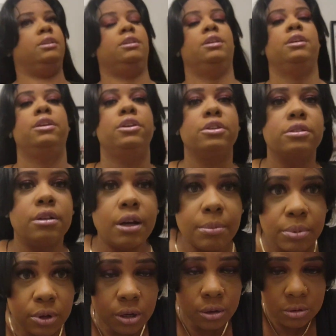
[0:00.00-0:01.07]
Here's an up
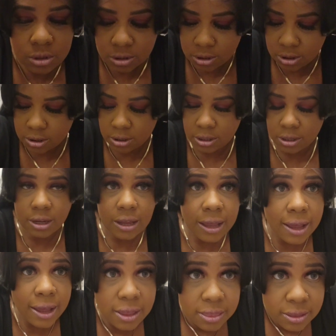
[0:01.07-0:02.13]
close look
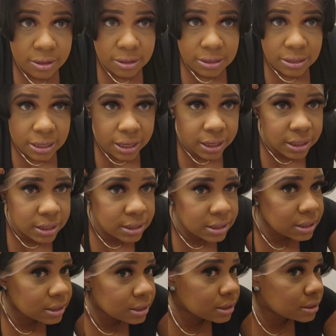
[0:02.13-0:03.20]
at the lace.